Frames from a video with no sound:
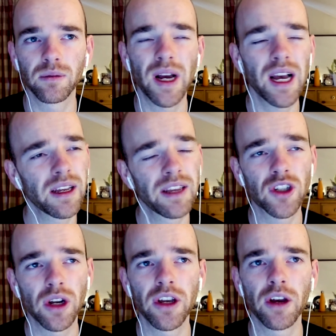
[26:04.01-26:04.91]
Well, if
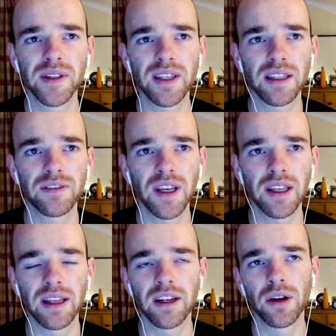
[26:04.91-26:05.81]
Joe Gomez gets
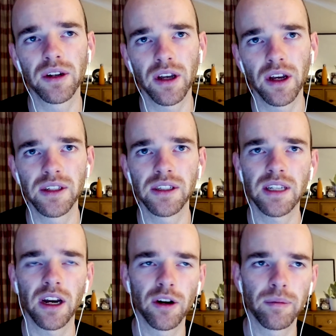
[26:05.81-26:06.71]
fit, then Connor Cody,
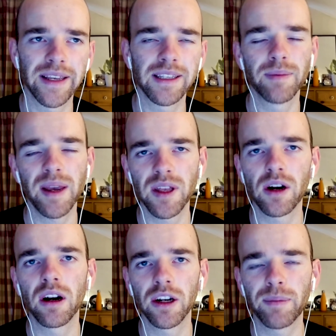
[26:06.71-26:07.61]
Tyrone Mings, maybe there
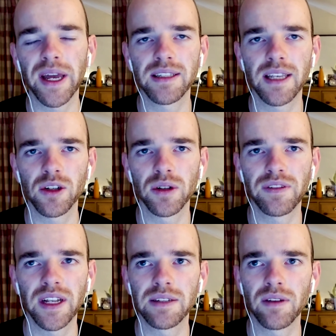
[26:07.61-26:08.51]
are better central
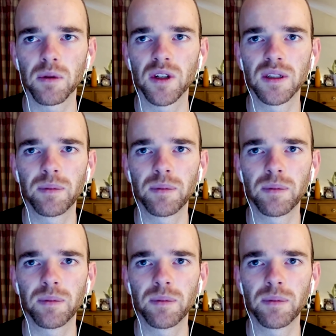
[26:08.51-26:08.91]
defensive options.